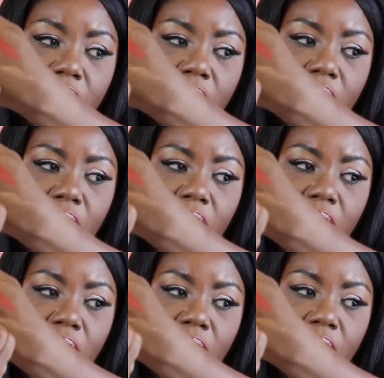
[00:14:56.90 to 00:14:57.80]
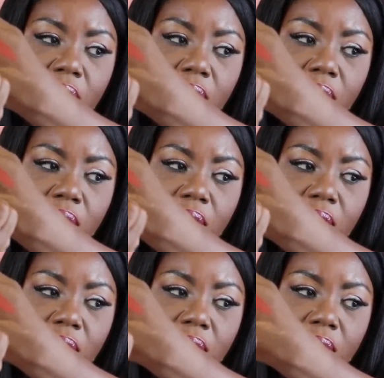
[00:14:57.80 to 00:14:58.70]

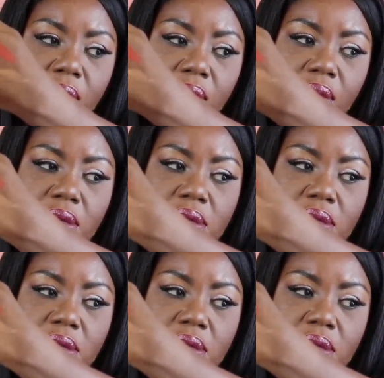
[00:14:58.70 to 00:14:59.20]
[no speech]